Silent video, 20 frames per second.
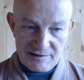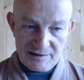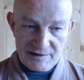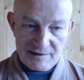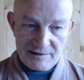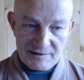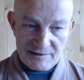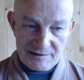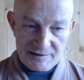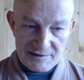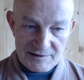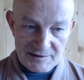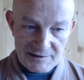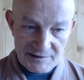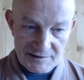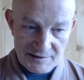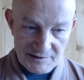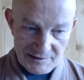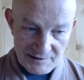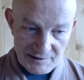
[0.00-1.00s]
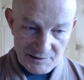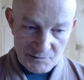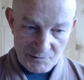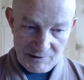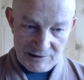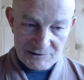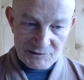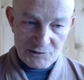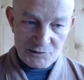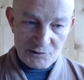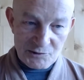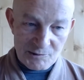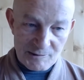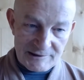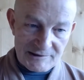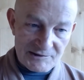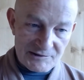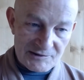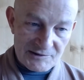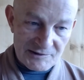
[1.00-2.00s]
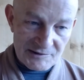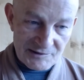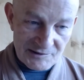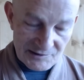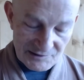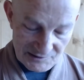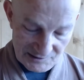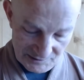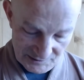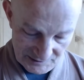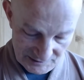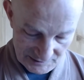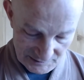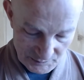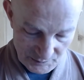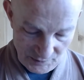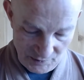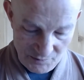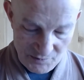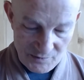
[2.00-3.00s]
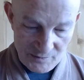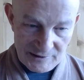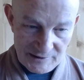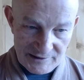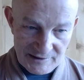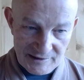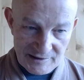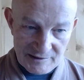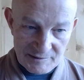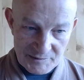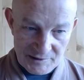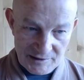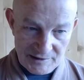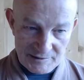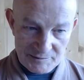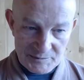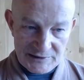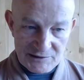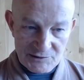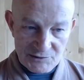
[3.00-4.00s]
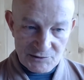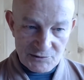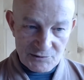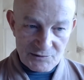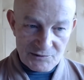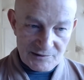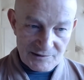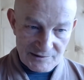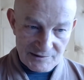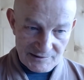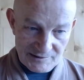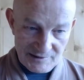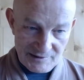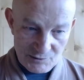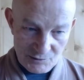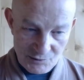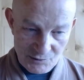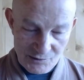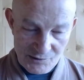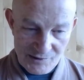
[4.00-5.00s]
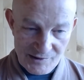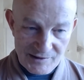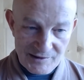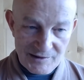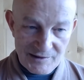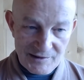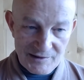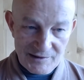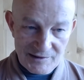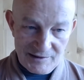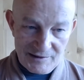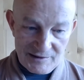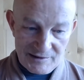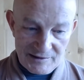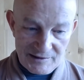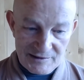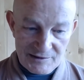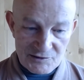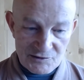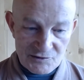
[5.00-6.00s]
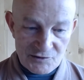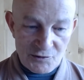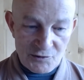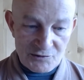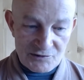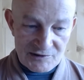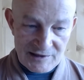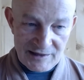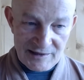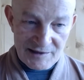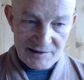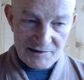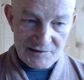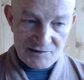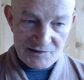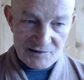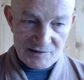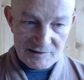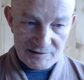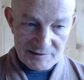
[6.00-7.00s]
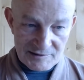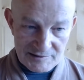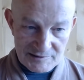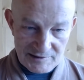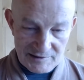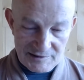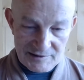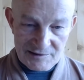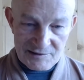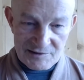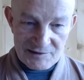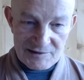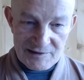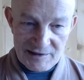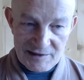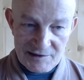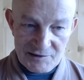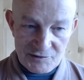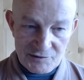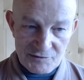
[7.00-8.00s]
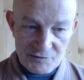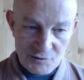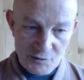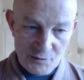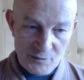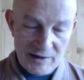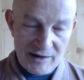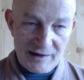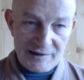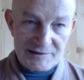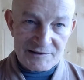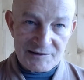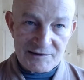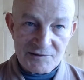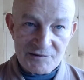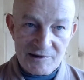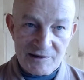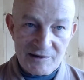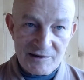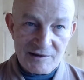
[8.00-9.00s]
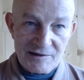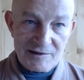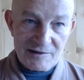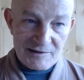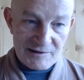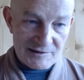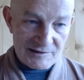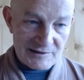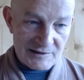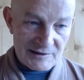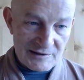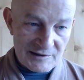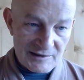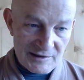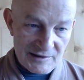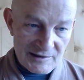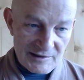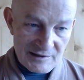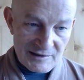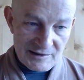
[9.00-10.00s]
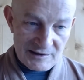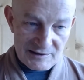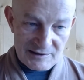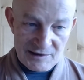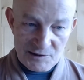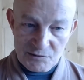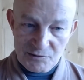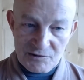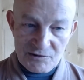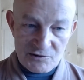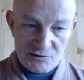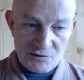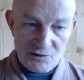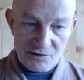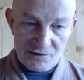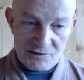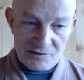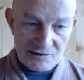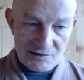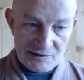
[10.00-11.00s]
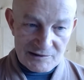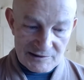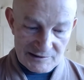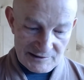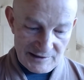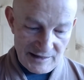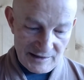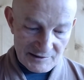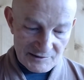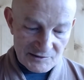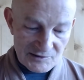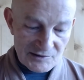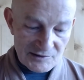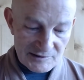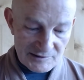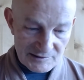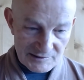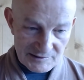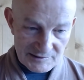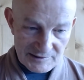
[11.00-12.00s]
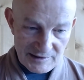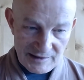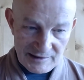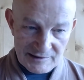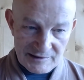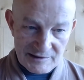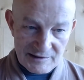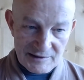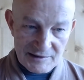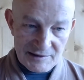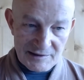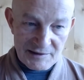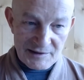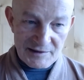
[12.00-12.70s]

the one who questions, probably a bhikshu, who in those days, in the days of Kumarajiva, there was not yet any